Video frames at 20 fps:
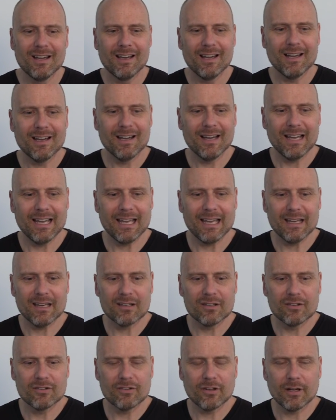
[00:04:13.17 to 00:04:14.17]

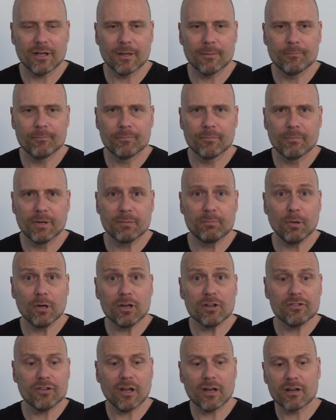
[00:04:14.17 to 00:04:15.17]
But
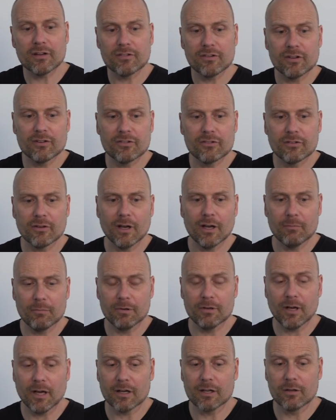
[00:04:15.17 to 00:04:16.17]
Bernie Sanders is, I
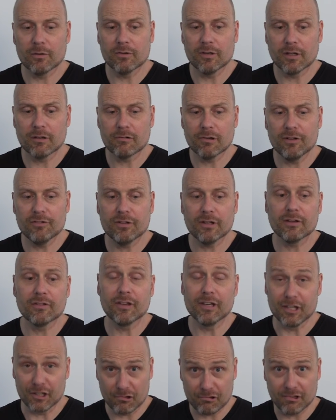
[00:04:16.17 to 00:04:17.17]
would argue, decreasing
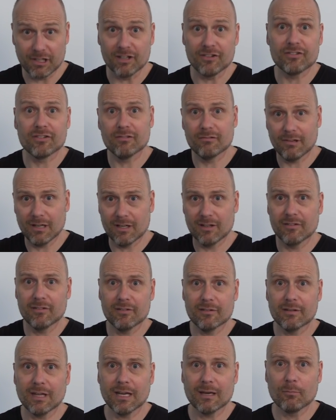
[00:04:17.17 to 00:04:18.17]
the decrease, right?
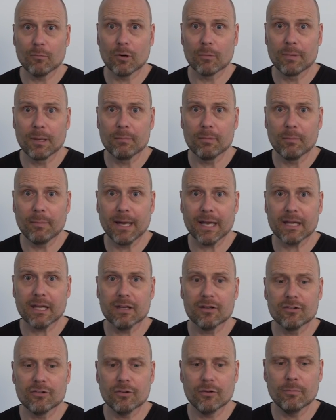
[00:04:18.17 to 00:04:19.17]
He's getting more people back
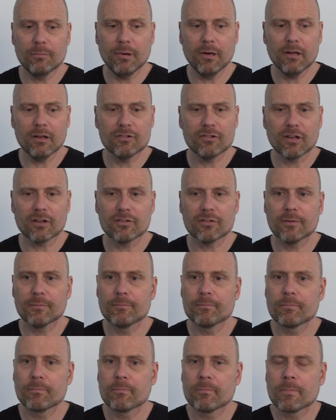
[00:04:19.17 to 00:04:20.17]
into politics.
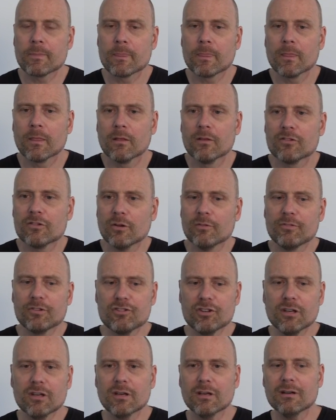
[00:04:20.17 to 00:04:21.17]
So
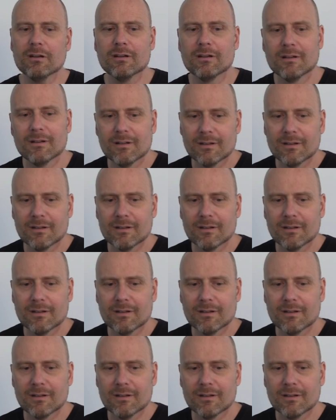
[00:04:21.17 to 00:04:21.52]
Virginia,